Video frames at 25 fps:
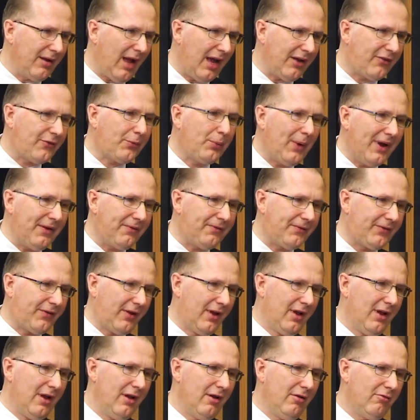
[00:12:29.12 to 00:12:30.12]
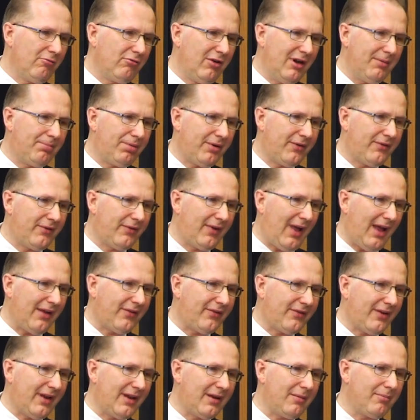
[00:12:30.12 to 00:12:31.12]
swift
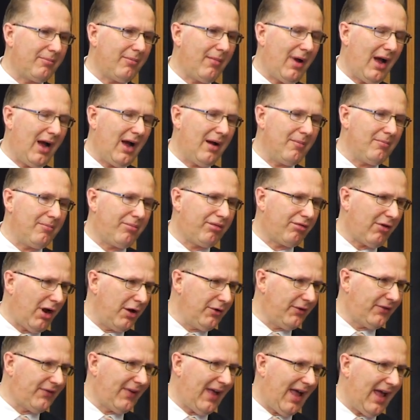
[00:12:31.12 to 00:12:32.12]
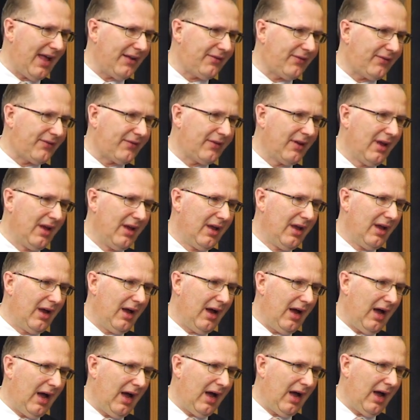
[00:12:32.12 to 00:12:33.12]
repossessing process,
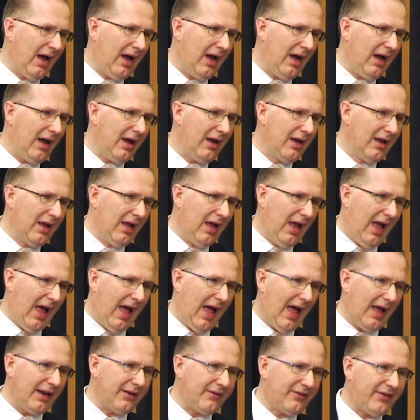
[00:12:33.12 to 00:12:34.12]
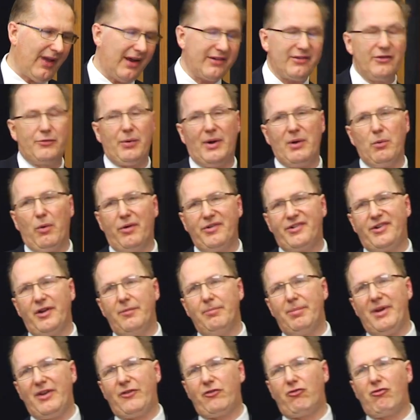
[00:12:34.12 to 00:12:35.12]
and Section 21
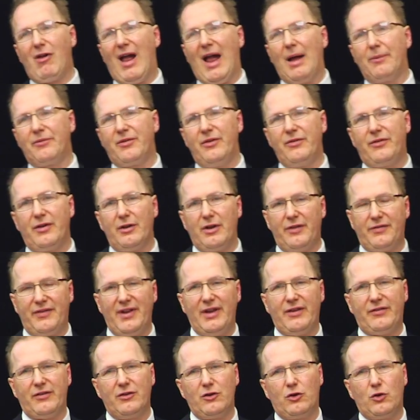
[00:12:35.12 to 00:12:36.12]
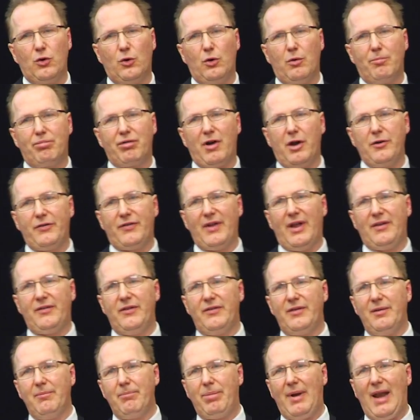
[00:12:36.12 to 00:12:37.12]
shouldn't be scrapped until a decent court process
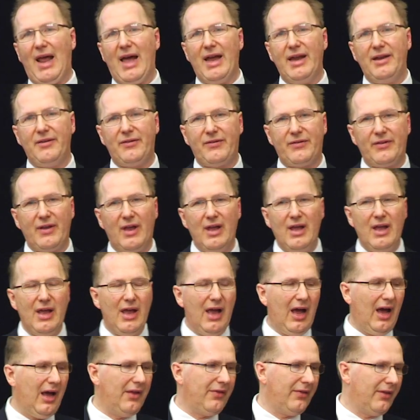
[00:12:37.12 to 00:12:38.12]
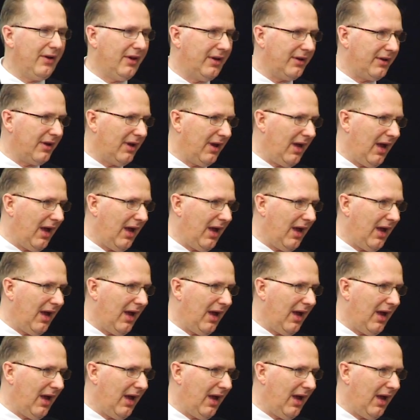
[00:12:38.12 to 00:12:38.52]
is in place, and that